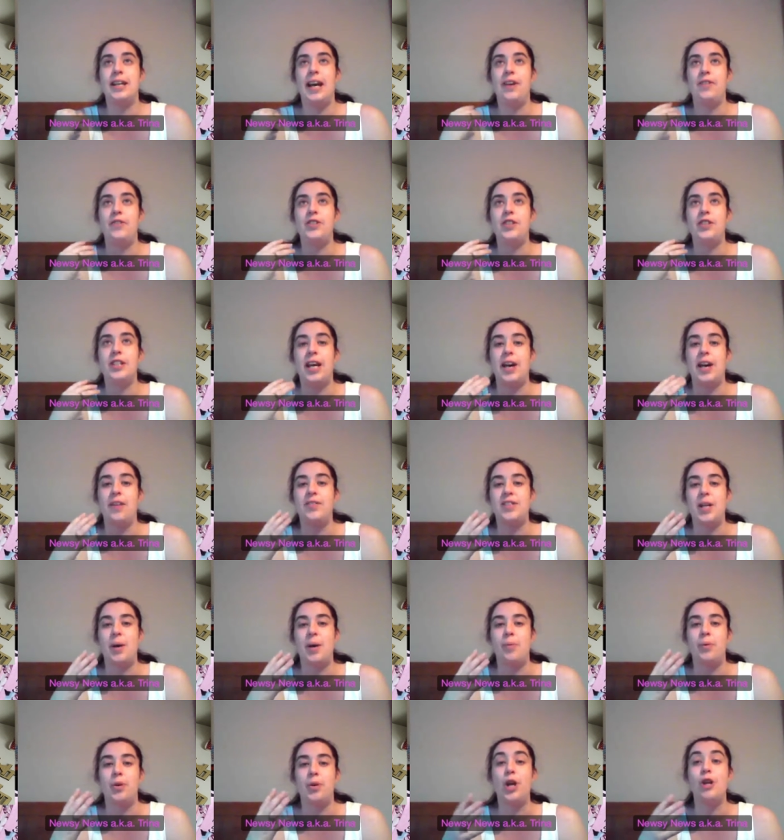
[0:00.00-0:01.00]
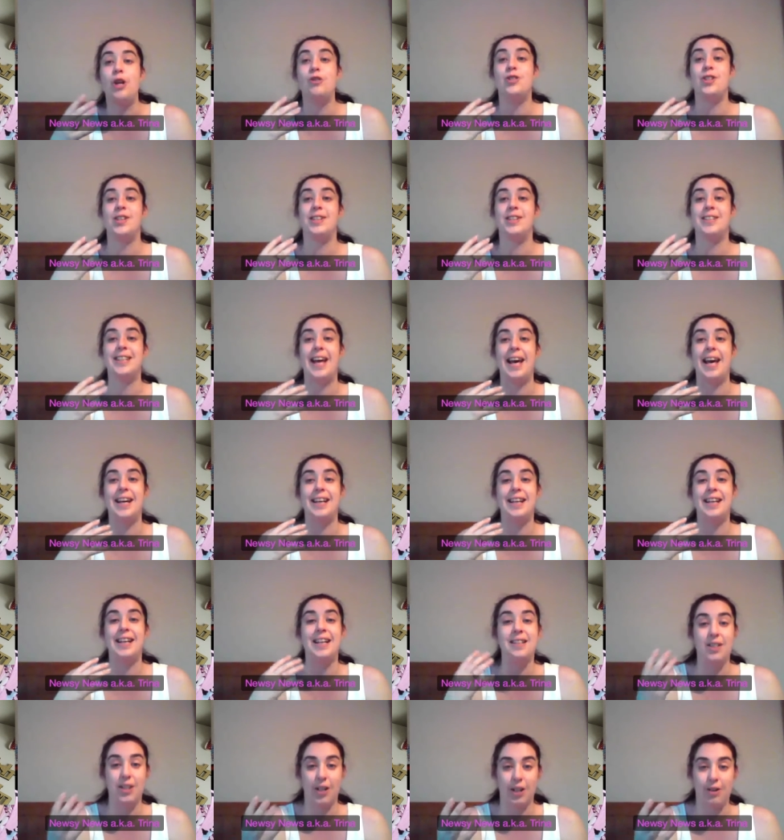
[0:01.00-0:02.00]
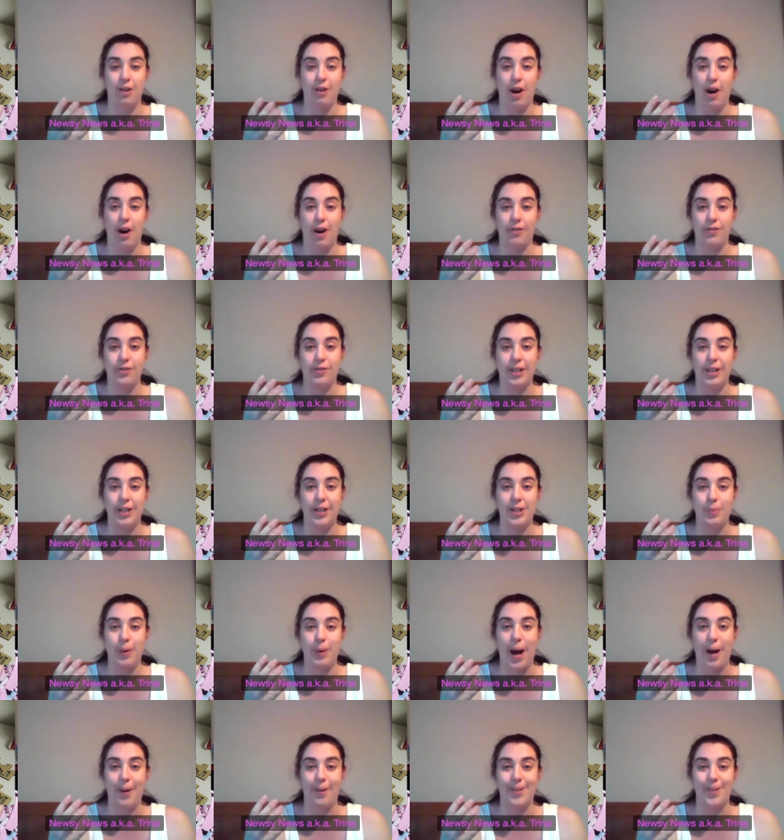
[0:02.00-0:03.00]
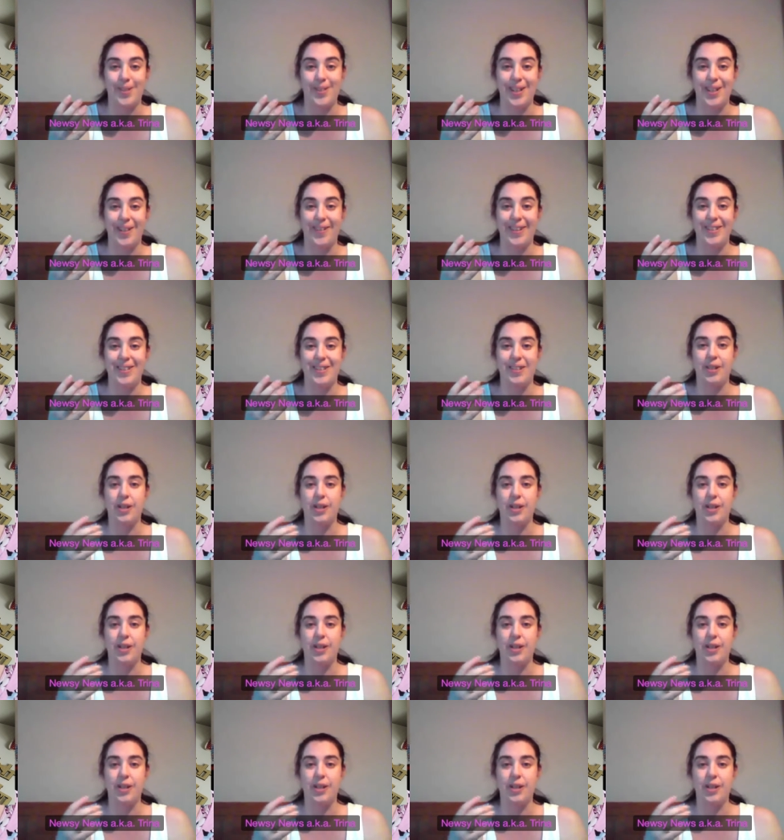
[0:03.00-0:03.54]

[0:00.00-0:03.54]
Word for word: gift to give someone who's just getting into crafting yes. as well.